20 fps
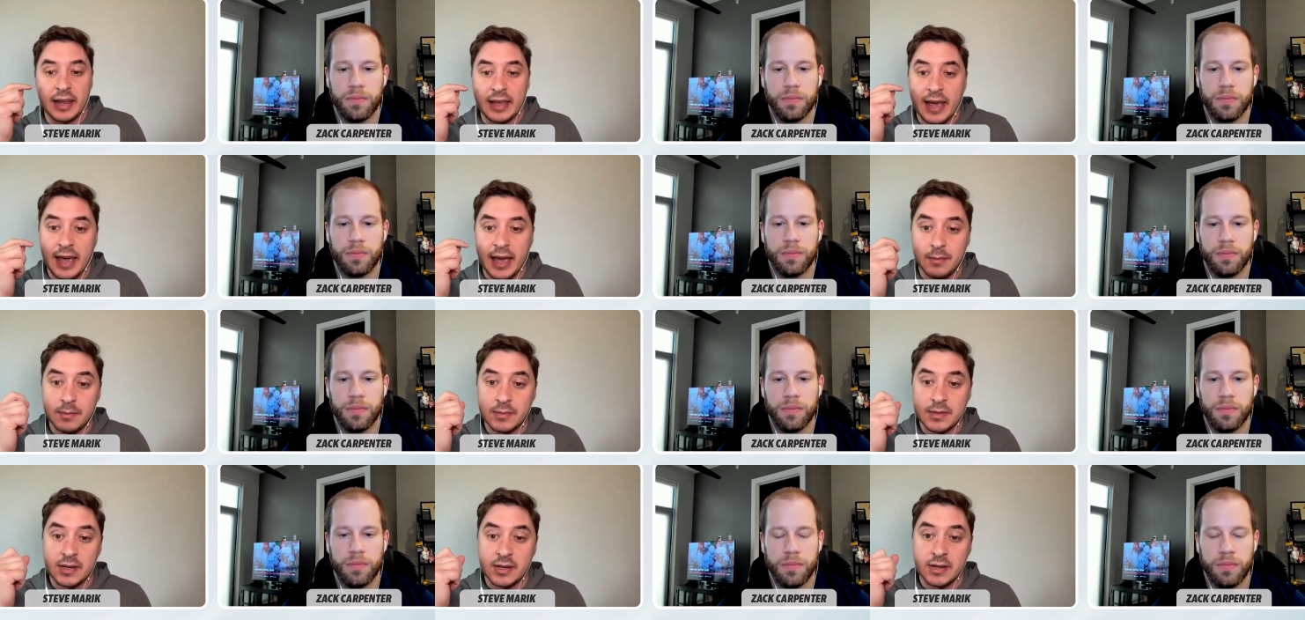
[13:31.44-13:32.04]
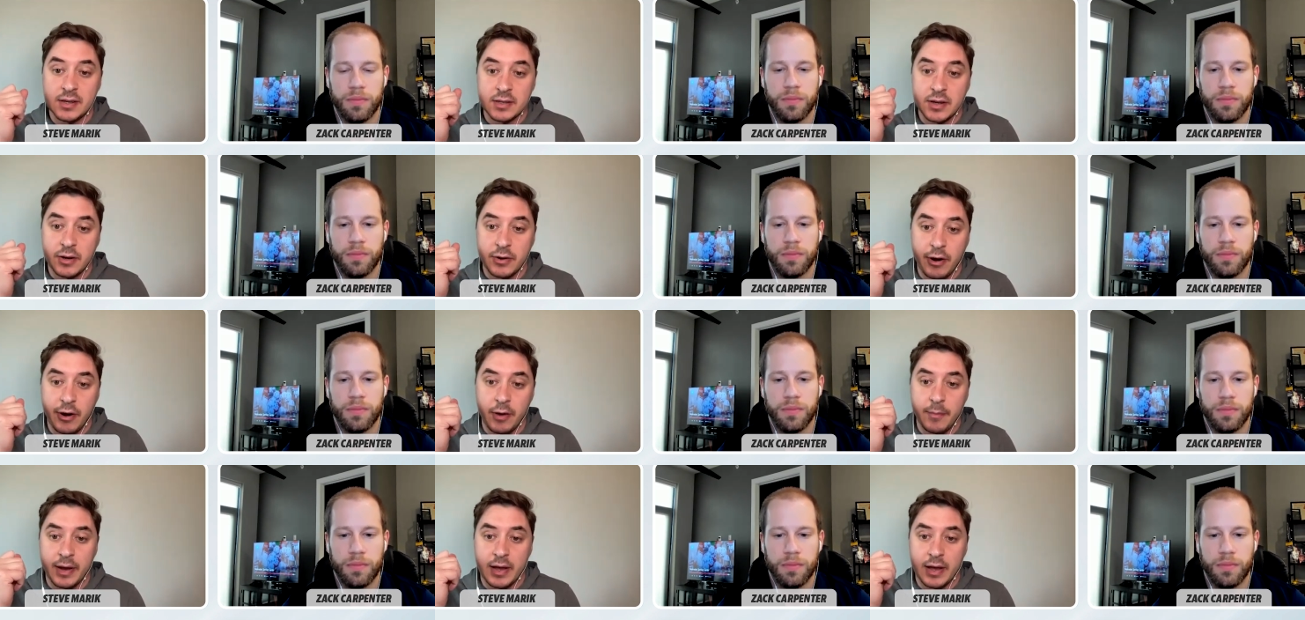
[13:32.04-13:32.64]
Speaker 1: of games in his
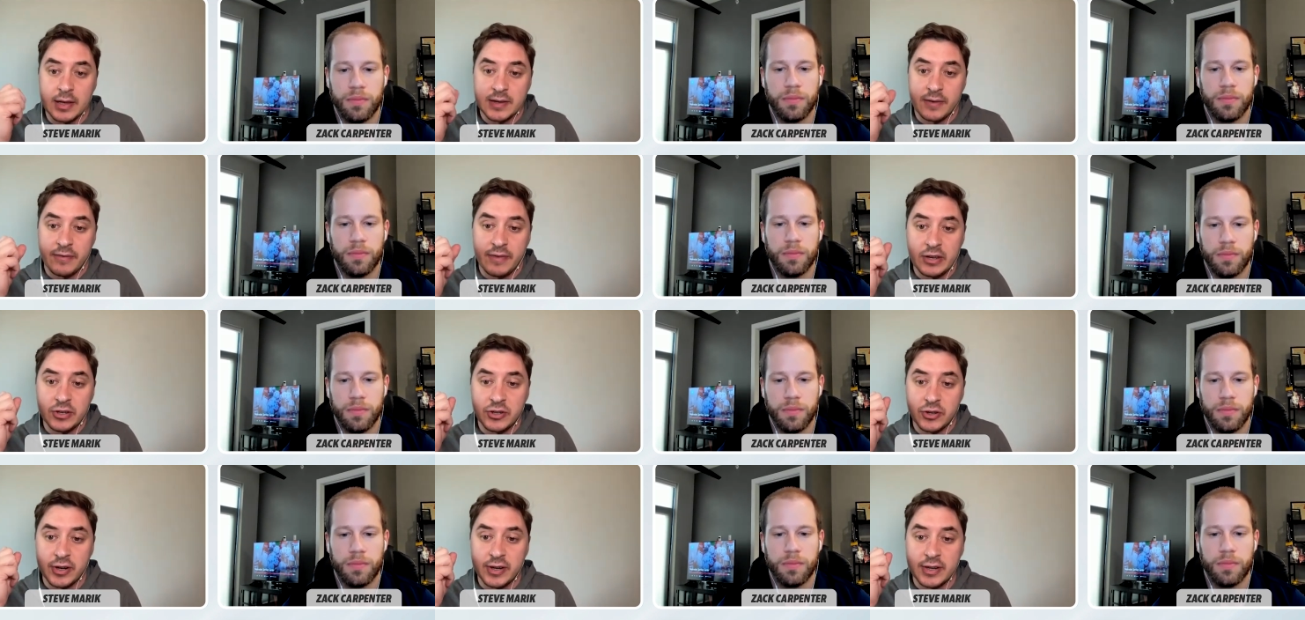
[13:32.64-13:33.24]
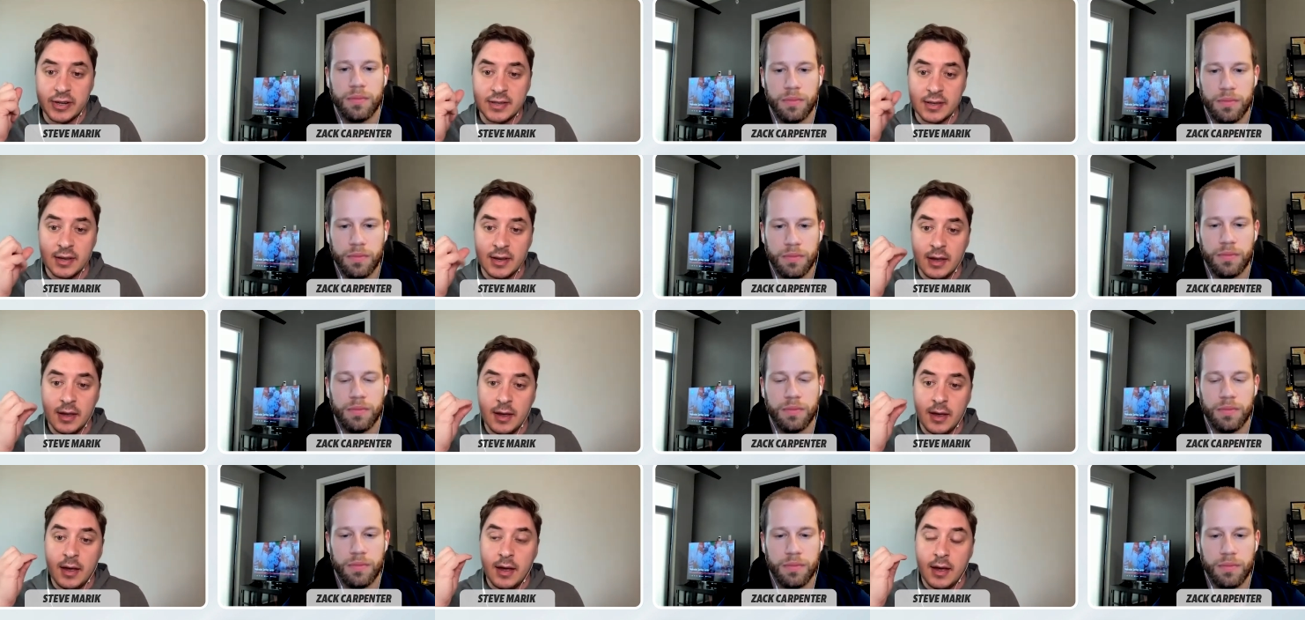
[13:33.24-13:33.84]
career because of injuries.
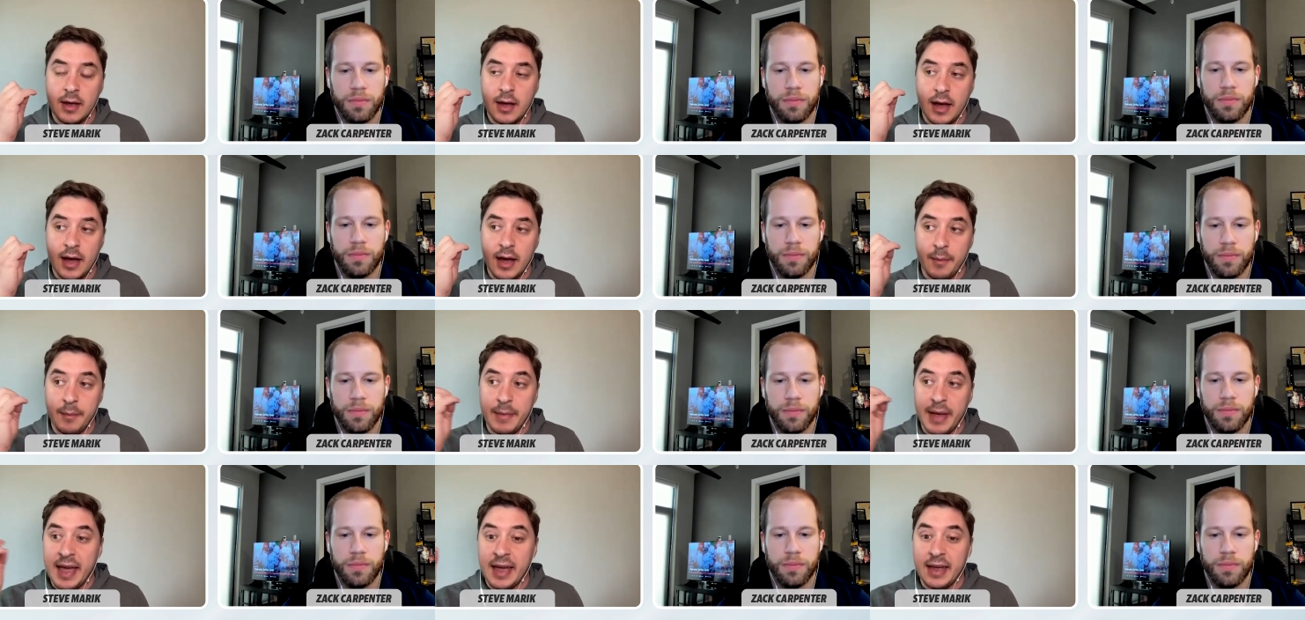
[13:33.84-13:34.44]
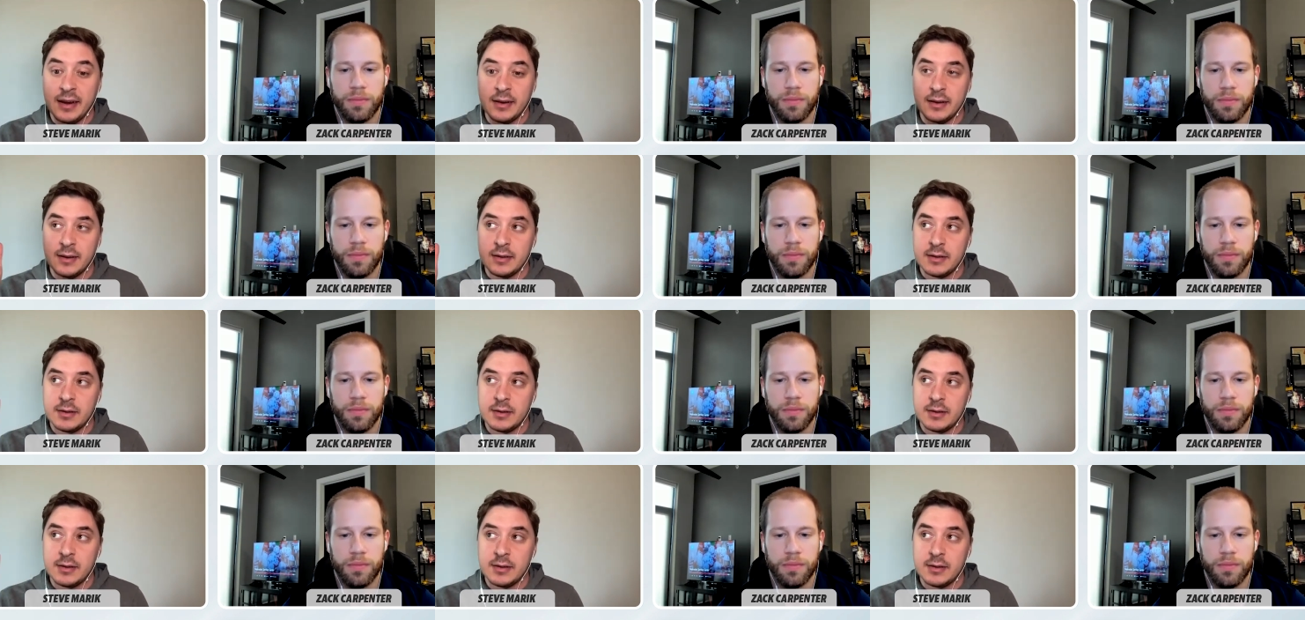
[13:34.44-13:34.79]
Um and